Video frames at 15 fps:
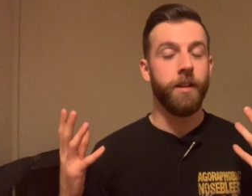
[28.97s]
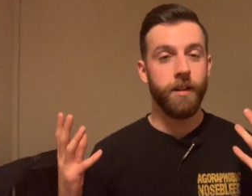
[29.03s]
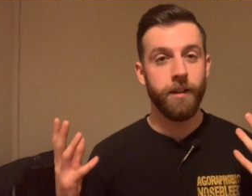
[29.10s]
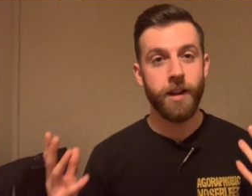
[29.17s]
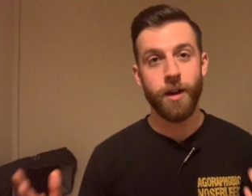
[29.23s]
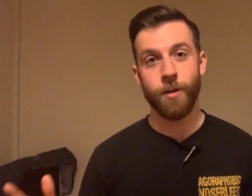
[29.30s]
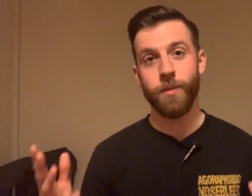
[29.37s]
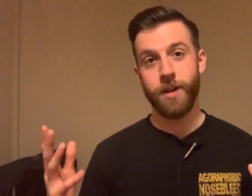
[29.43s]

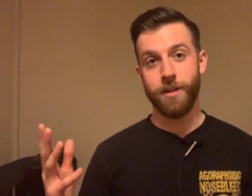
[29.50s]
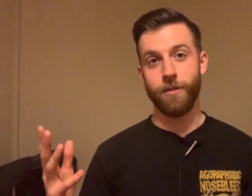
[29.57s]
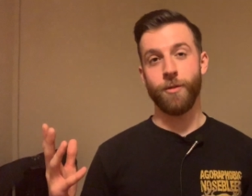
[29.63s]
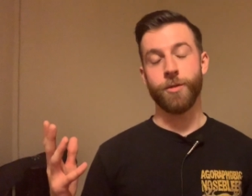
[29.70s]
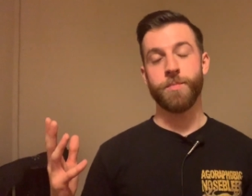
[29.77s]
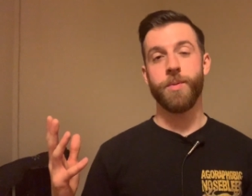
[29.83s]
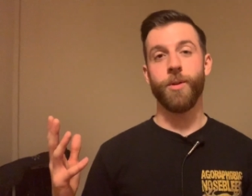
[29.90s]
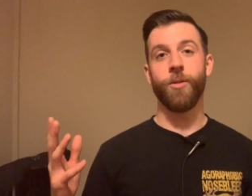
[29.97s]
Now I'm out of
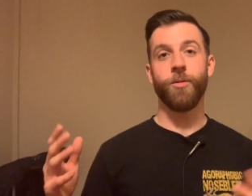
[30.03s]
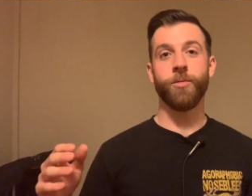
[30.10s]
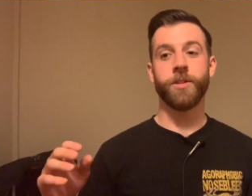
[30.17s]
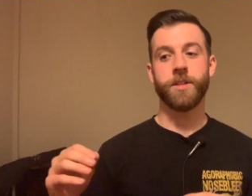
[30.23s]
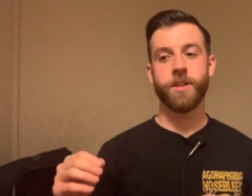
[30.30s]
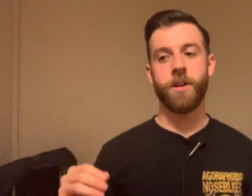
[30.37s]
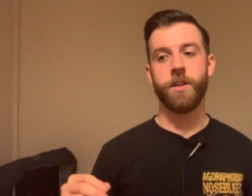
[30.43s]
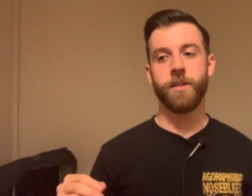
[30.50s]
hospital
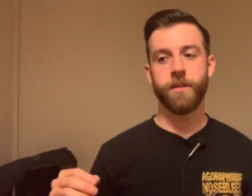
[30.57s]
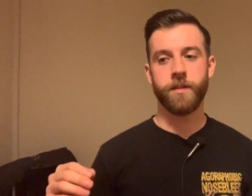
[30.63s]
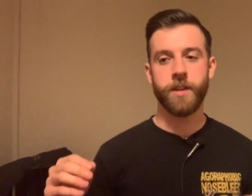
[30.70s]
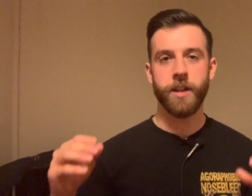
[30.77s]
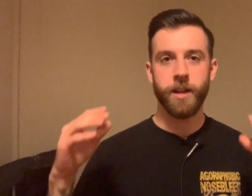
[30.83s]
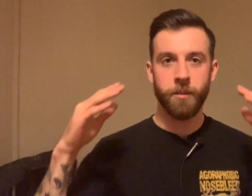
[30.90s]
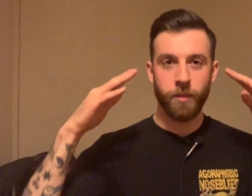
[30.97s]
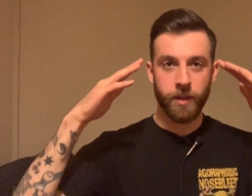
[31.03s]
and kind of
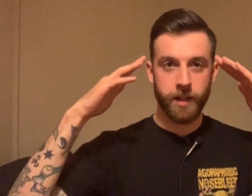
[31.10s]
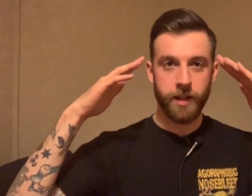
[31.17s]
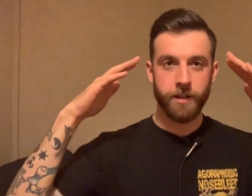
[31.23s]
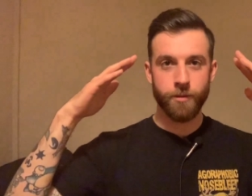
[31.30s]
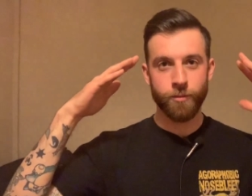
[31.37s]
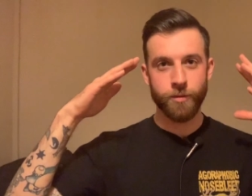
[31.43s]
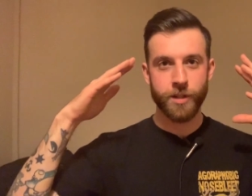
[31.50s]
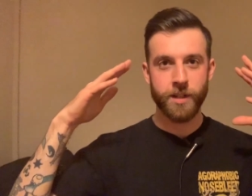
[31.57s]
getting my head
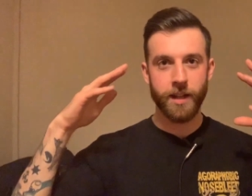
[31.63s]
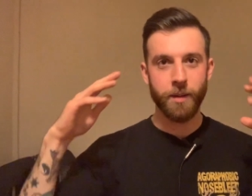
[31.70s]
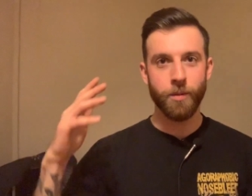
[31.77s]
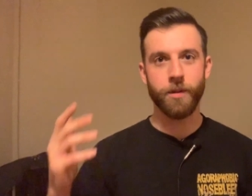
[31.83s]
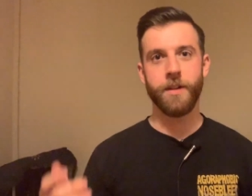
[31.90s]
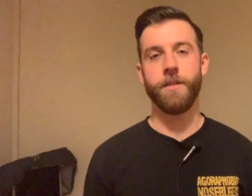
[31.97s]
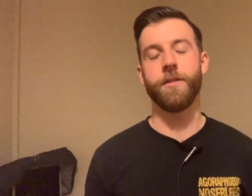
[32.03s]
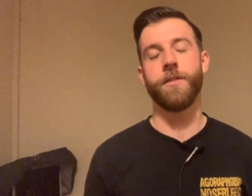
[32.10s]
all stable
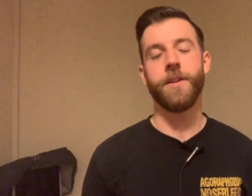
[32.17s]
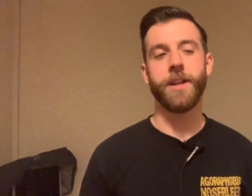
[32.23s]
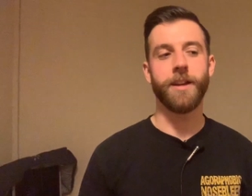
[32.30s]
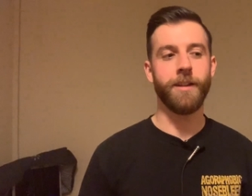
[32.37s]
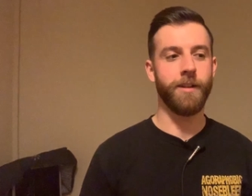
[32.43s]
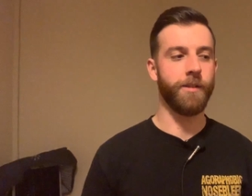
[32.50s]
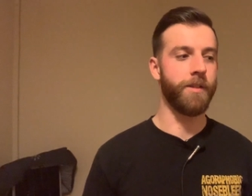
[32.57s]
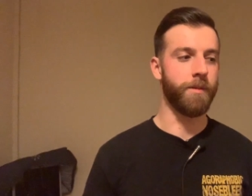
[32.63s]
and everything,
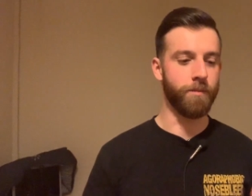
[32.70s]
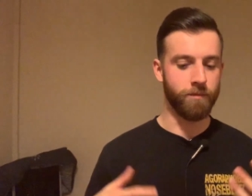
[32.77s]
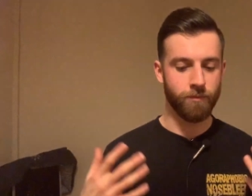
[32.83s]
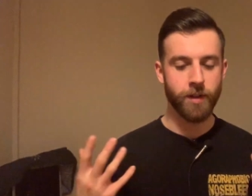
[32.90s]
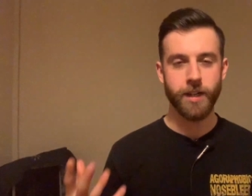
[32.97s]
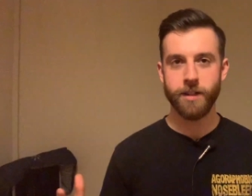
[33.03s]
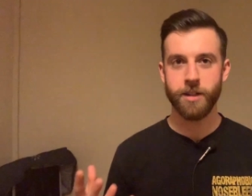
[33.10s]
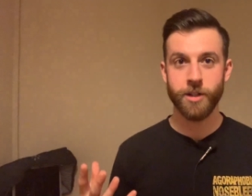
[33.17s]
I'm
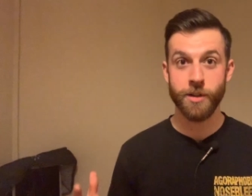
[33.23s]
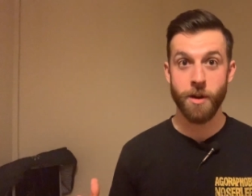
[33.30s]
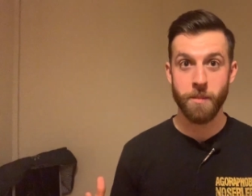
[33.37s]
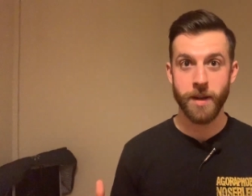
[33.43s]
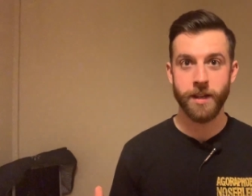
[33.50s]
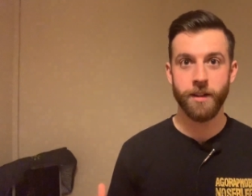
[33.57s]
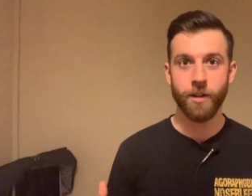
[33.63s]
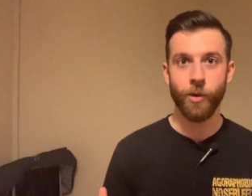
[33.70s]
ready to start
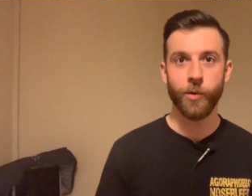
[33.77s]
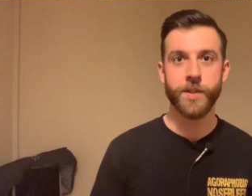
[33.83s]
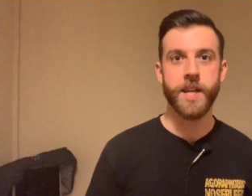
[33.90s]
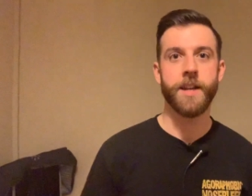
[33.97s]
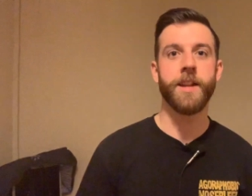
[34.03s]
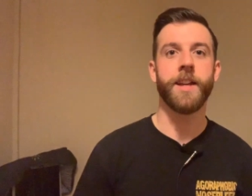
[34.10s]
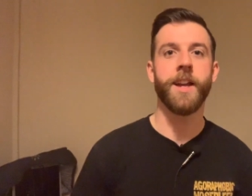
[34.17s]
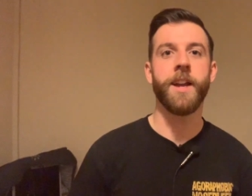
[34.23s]
making
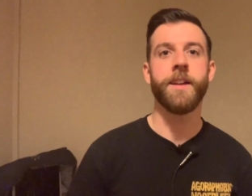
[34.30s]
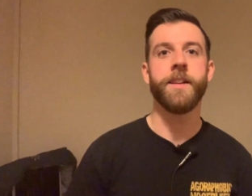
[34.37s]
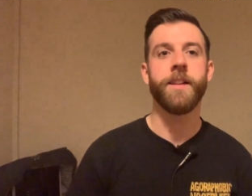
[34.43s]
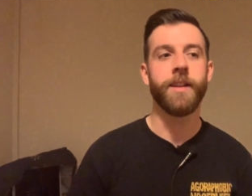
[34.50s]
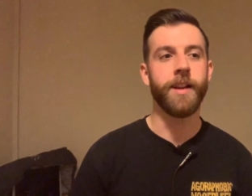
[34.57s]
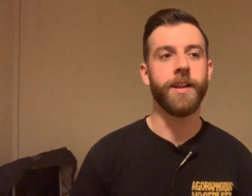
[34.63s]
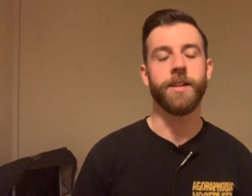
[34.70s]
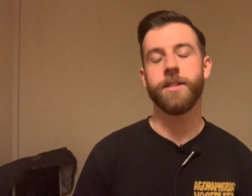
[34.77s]
content again,
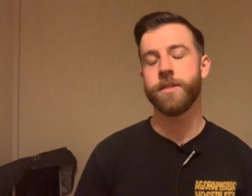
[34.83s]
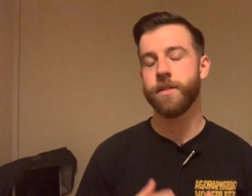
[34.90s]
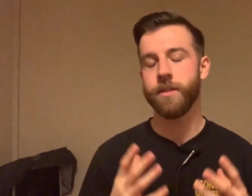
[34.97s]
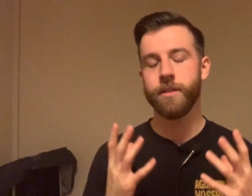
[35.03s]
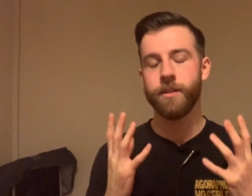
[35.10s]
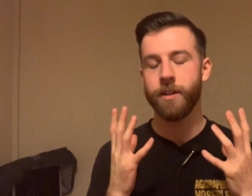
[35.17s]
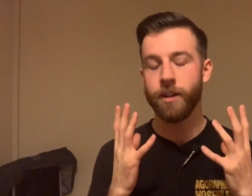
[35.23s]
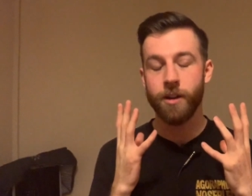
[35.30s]
and
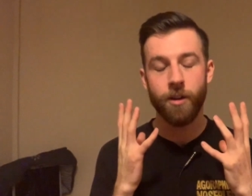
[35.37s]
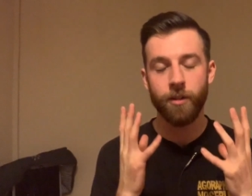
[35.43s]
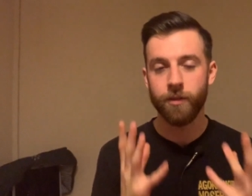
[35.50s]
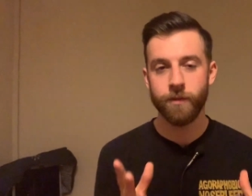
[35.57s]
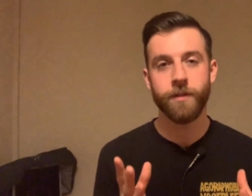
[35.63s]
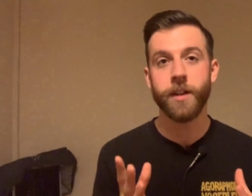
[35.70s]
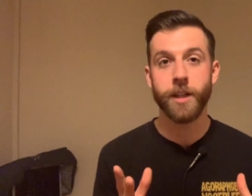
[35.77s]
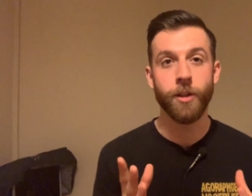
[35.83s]
I
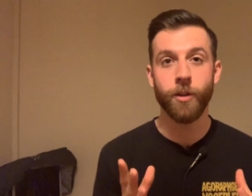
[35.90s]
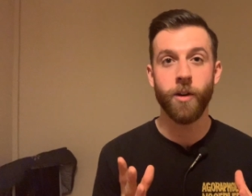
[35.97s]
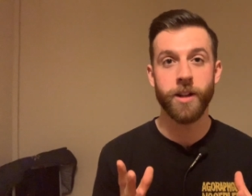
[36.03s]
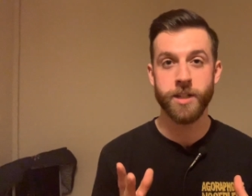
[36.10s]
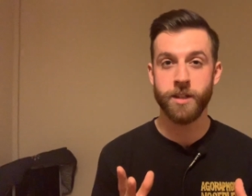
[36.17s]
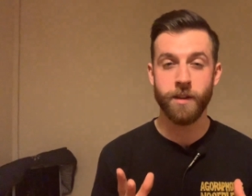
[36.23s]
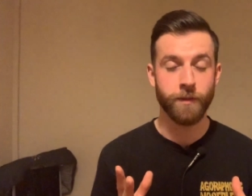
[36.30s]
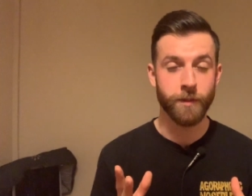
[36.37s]
can't thank you
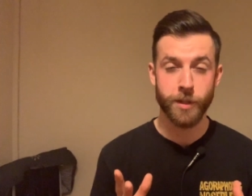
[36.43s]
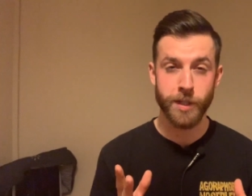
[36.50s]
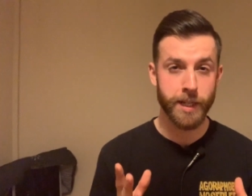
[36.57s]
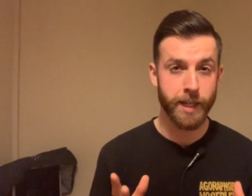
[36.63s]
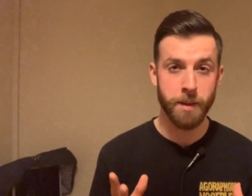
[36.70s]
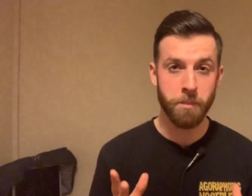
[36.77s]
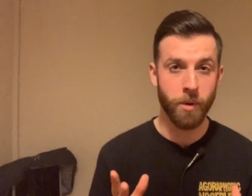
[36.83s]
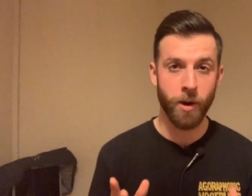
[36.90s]
guys enough for
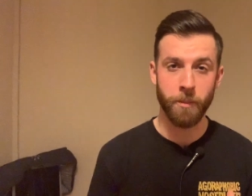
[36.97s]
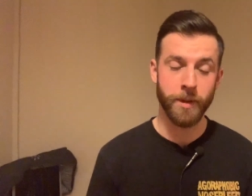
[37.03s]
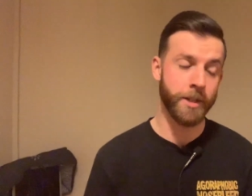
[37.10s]
sticking by me.